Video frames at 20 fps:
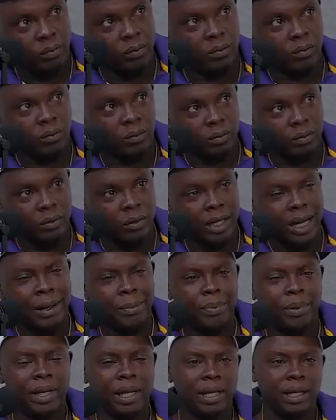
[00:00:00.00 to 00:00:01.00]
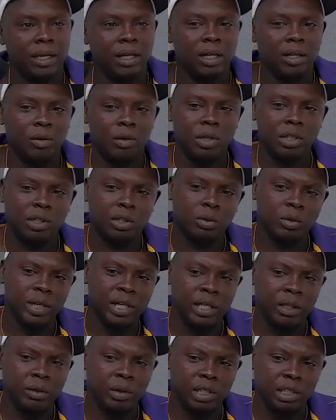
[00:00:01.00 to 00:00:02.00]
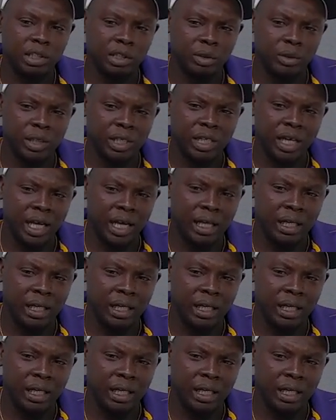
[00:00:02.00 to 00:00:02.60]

that play. What's three name?